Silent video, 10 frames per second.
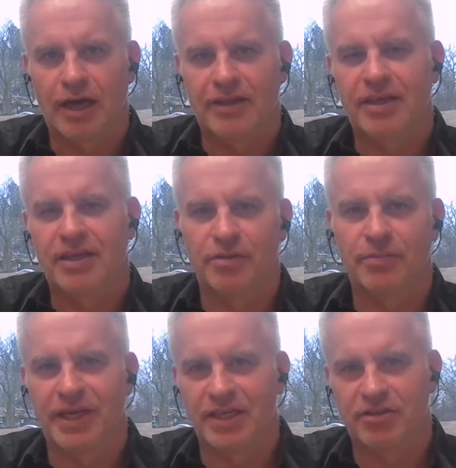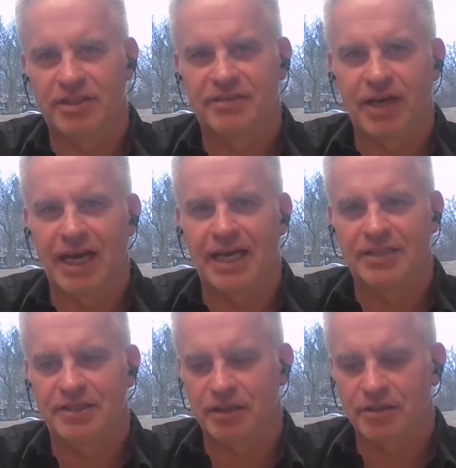I think it's going to be interesting, right?
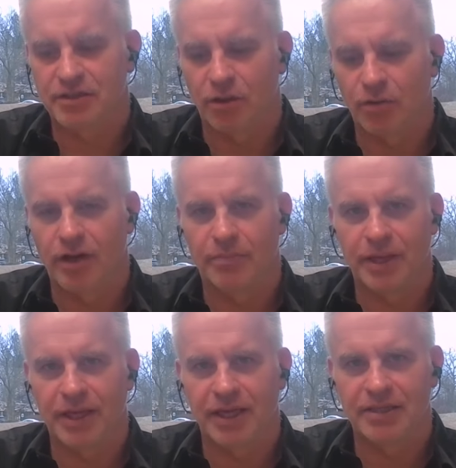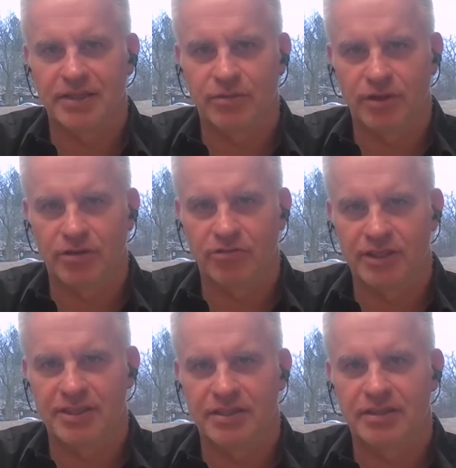As solar begins to
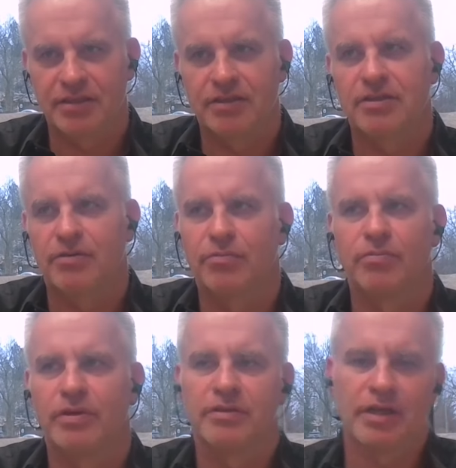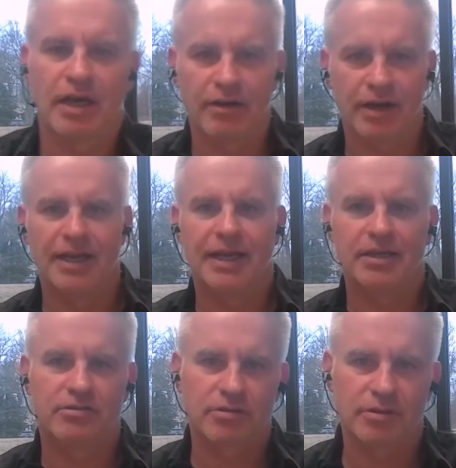increase, so our
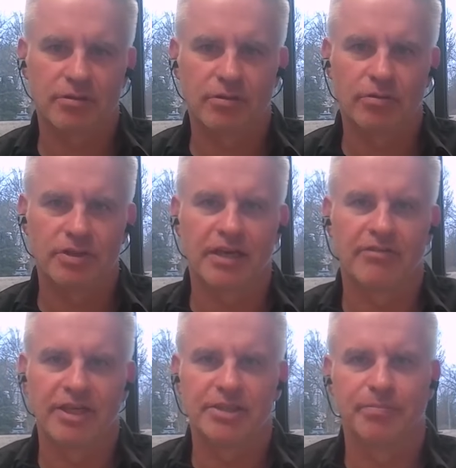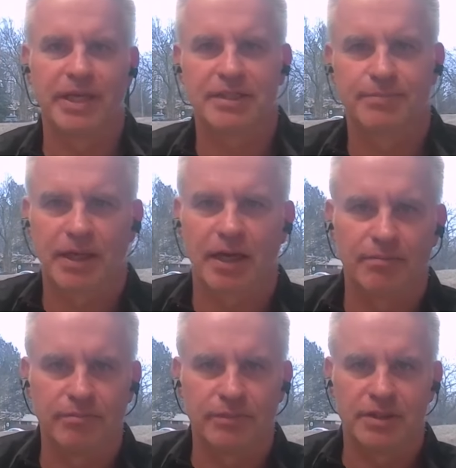electrical generation mix
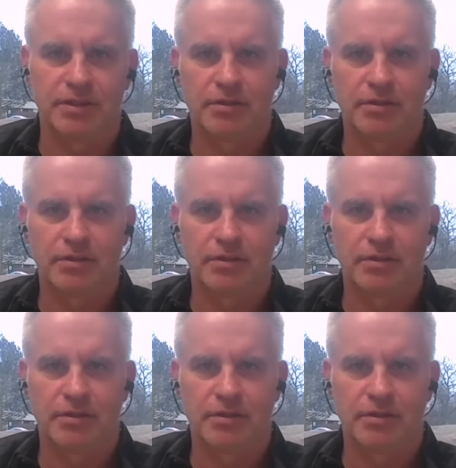becomes